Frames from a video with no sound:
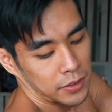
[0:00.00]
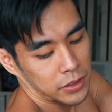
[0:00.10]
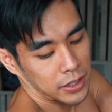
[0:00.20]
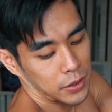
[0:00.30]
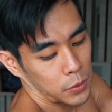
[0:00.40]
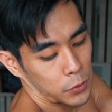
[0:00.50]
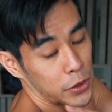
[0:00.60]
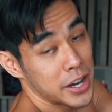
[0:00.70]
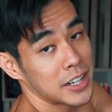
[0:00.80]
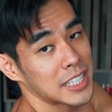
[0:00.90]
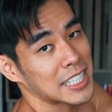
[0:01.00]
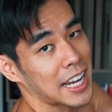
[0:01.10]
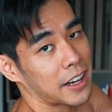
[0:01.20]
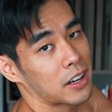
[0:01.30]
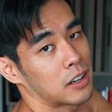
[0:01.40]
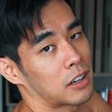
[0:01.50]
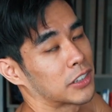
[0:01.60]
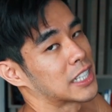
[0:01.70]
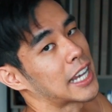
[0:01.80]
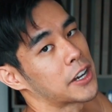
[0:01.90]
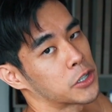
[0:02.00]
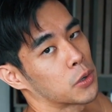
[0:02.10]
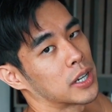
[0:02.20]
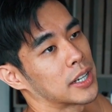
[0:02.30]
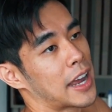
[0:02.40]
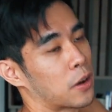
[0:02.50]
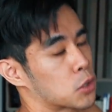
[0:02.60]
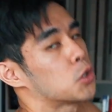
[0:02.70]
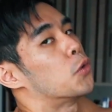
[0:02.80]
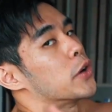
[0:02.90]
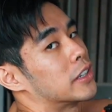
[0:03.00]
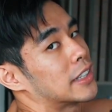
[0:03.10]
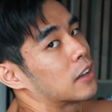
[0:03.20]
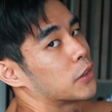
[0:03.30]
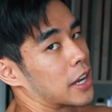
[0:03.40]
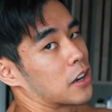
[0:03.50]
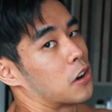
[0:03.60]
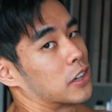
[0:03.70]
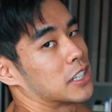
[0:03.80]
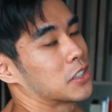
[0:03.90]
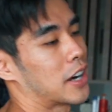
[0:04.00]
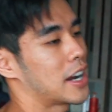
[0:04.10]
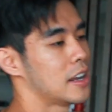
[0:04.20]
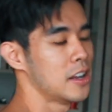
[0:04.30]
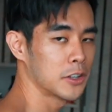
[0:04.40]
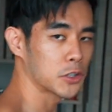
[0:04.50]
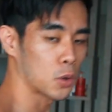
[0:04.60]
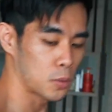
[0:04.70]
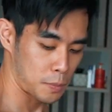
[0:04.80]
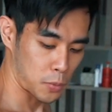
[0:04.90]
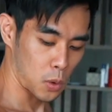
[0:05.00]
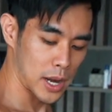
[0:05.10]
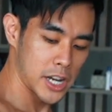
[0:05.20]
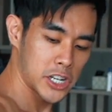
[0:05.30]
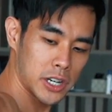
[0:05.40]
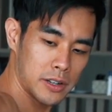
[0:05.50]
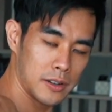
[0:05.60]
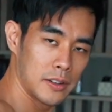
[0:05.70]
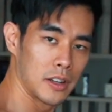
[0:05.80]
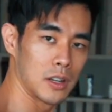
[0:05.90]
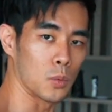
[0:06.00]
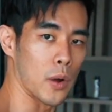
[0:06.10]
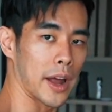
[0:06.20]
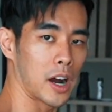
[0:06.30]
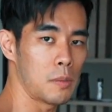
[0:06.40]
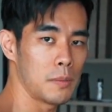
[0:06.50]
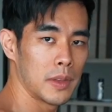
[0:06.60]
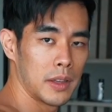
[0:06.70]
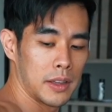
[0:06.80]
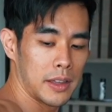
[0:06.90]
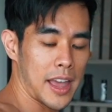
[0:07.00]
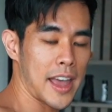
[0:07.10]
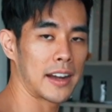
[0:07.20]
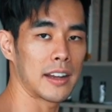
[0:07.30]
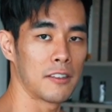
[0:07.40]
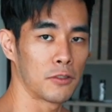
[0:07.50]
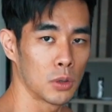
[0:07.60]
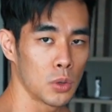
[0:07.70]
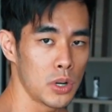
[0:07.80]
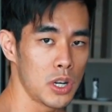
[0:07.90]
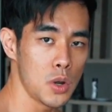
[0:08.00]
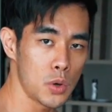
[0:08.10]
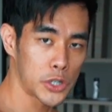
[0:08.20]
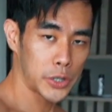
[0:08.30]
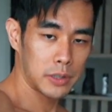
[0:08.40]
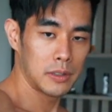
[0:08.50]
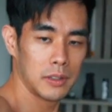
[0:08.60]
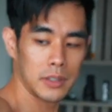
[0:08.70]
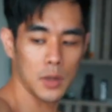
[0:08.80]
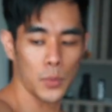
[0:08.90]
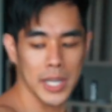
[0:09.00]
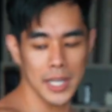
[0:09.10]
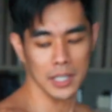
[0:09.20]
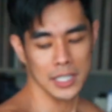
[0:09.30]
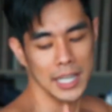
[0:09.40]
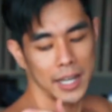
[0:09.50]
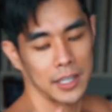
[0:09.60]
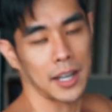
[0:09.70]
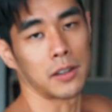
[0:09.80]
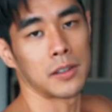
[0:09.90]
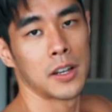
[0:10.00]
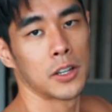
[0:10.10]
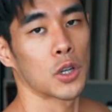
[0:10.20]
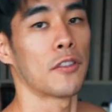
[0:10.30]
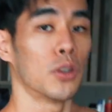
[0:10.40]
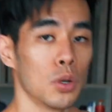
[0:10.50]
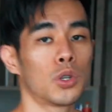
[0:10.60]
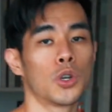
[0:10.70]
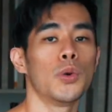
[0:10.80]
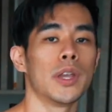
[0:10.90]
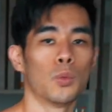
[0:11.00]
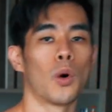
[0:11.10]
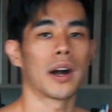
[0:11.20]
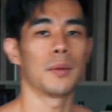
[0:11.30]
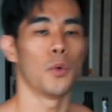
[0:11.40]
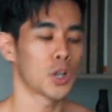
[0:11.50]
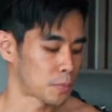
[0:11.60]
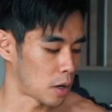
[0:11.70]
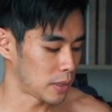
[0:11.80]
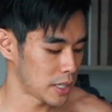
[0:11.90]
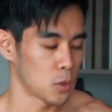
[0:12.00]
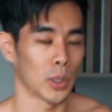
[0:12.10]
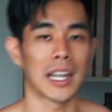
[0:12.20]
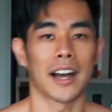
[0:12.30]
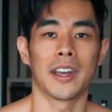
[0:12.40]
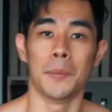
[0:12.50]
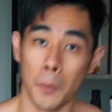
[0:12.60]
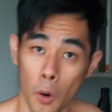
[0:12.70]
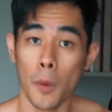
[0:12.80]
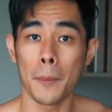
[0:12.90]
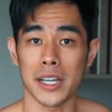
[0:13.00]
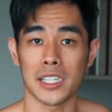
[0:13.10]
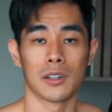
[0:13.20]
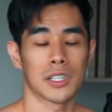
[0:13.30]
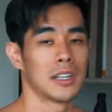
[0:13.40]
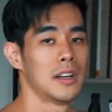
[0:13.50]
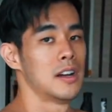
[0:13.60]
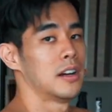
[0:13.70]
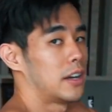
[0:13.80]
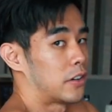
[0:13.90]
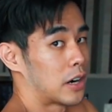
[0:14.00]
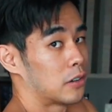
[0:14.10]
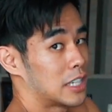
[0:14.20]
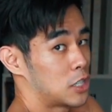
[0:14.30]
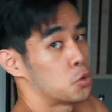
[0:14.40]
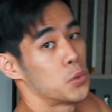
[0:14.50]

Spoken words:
the rear side of the side shoulder, and also rear delt, you can call this, right? So pronation will help, and if you do neutral, it will hit the side delt. So if you do 2 in 1, most probably you will target more muscles around this